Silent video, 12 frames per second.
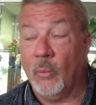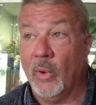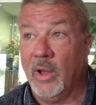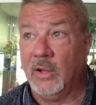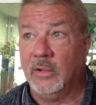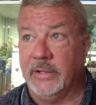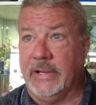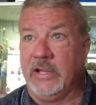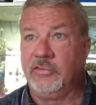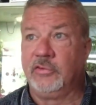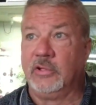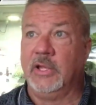Well,
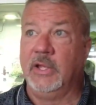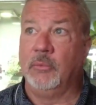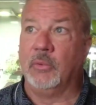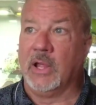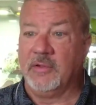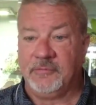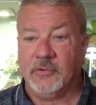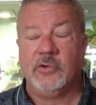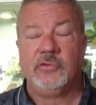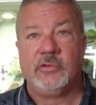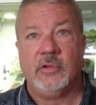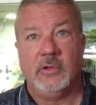initially when I
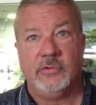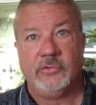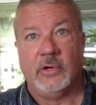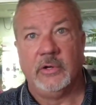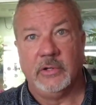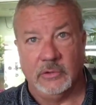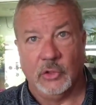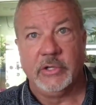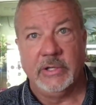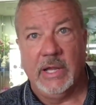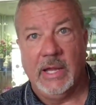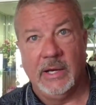first started
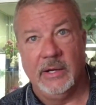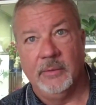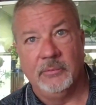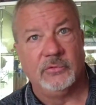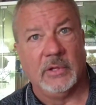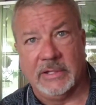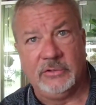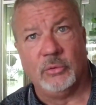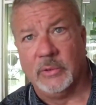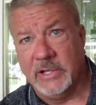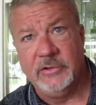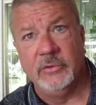looking at it, it was like
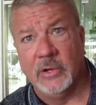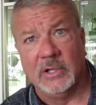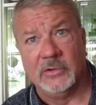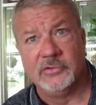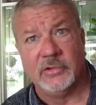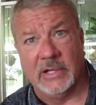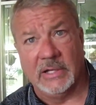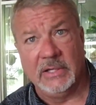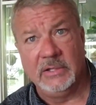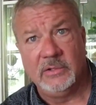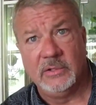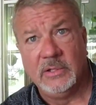$22 a
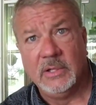night.